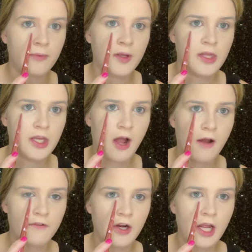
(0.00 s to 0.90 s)
really
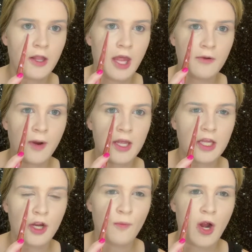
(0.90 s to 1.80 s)
covering like right
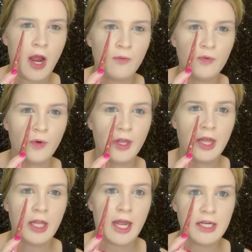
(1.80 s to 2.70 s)
here where I would
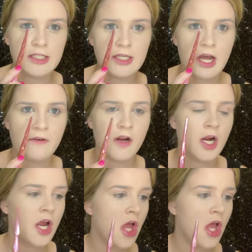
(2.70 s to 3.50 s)
really like it to cover.